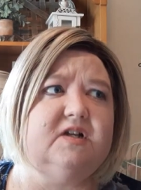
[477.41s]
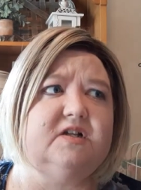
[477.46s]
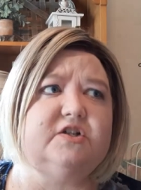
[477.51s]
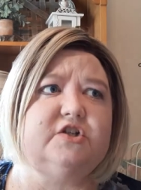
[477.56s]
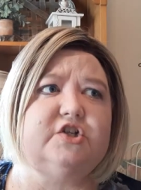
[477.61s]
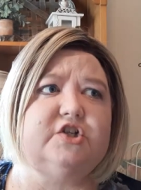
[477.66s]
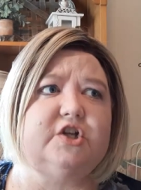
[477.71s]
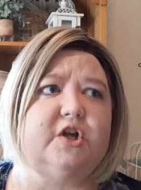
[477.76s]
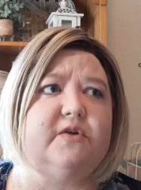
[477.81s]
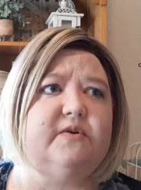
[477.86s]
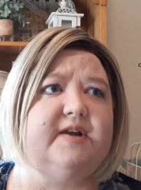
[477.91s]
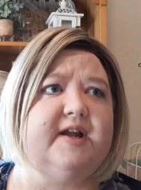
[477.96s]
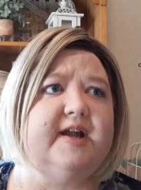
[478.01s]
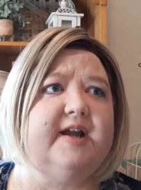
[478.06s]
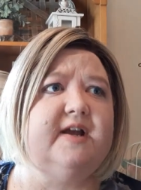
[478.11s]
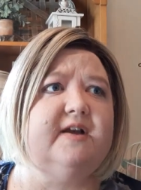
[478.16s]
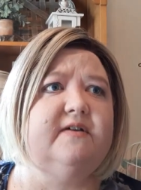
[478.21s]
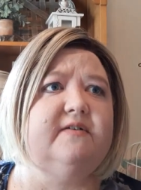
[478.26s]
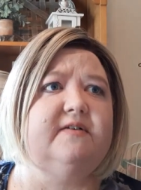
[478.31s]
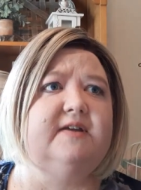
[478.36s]

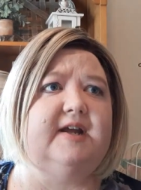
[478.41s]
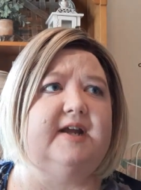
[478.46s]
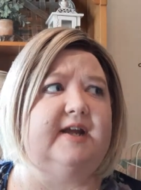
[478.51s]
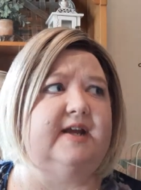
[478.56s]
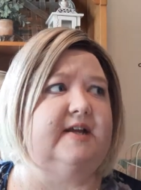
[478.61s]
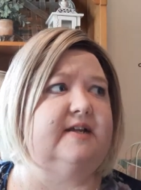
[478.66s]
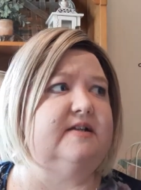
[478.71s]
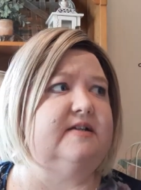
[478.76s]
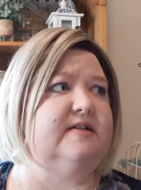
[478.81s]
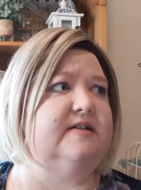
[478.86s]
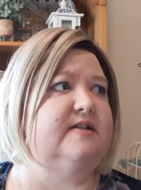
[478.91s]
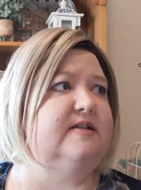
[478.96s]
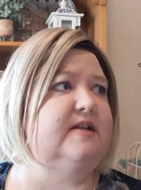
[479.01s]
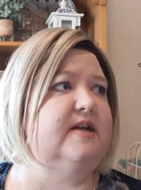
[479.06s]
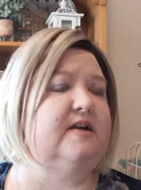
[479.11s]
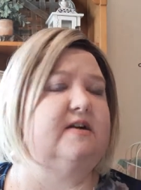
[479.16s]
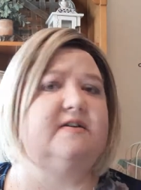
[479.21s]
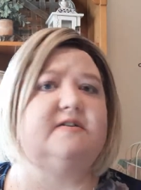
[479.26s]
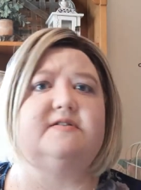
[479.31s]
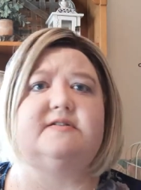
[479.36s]
showdown, and
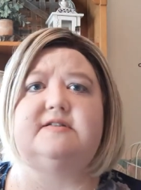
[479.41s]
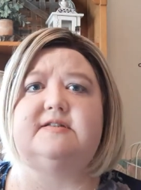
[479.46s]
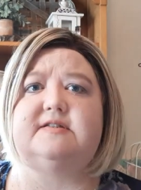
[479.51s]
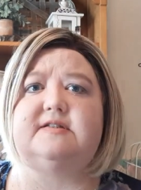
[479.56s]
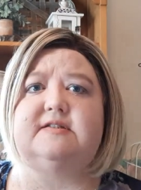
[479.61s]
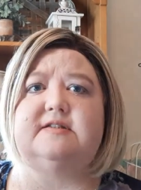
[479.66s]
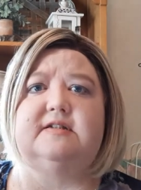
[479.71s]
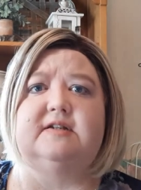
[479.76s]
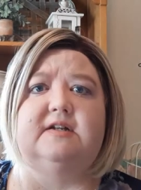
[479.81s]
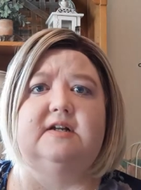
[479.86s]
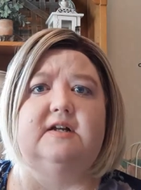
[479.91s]
there's